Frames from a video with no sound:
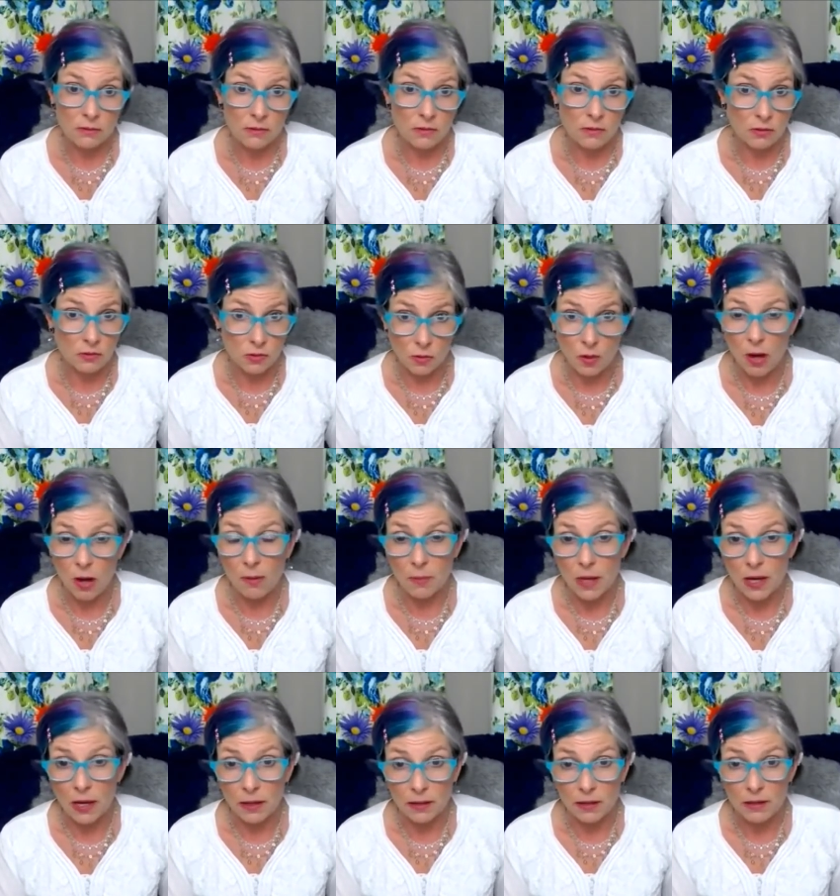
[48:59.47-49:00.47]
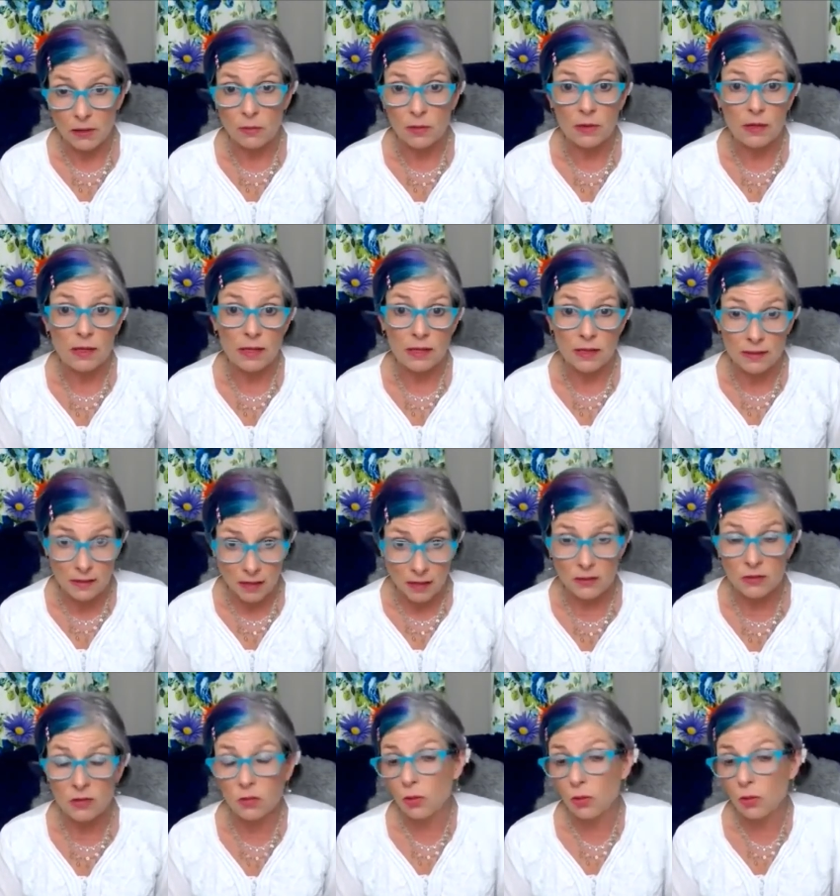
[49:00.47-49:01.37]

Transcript: the drama. It does